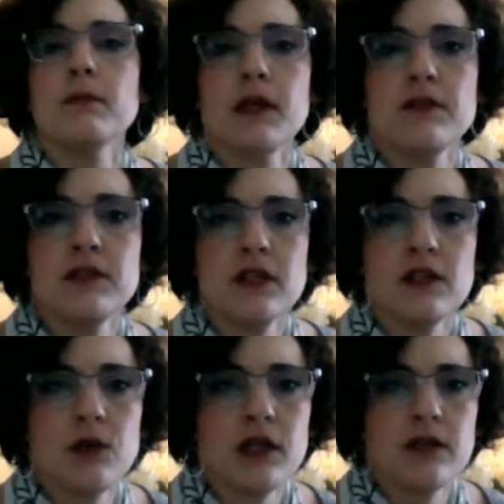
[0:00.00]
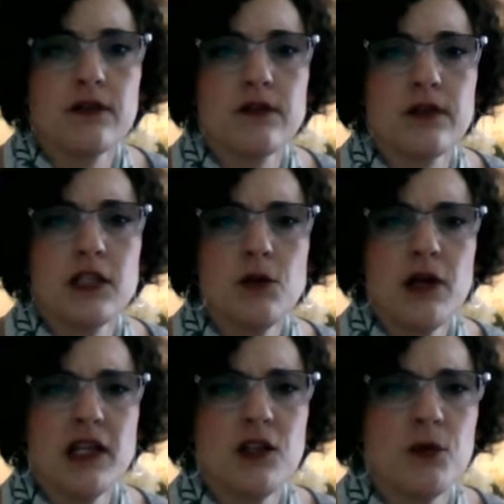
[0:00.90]
may have done a quick video
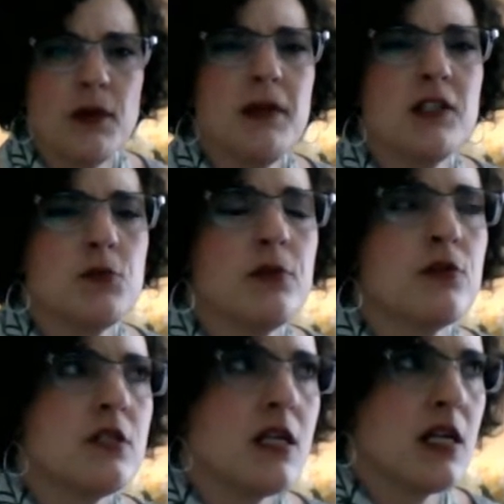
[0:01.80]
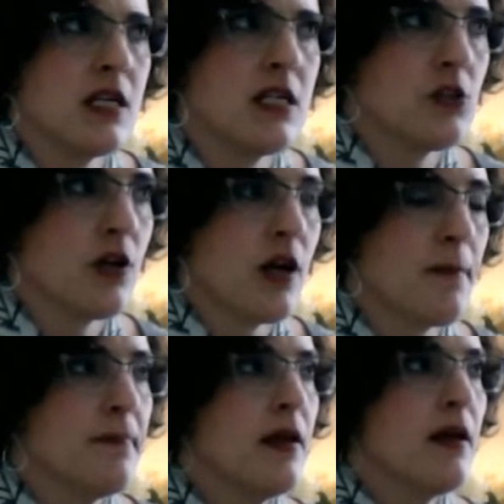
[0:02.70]
on it, or maybe I just posted it on Instagram.
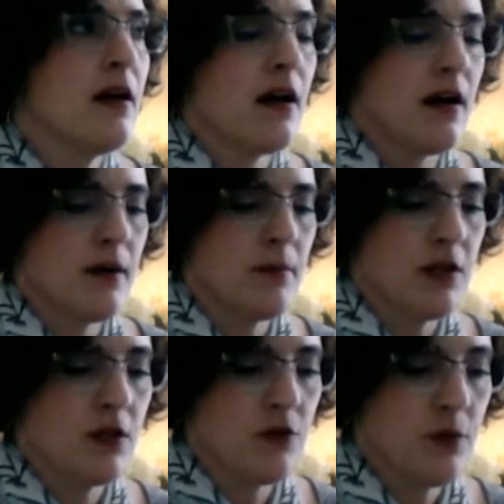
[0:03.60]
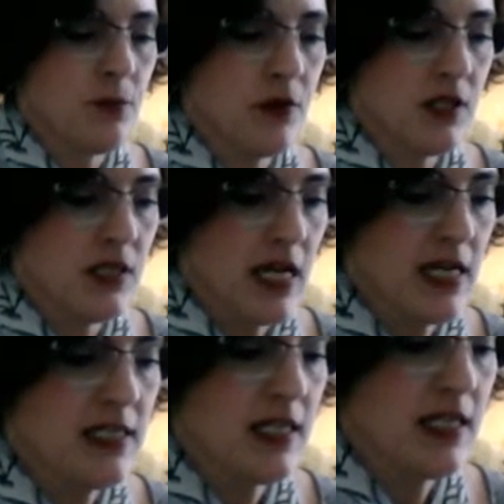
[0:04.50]
My girlfriend
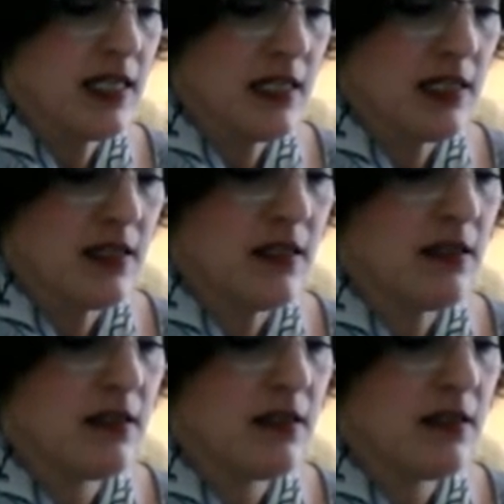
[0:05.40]
Bernadette in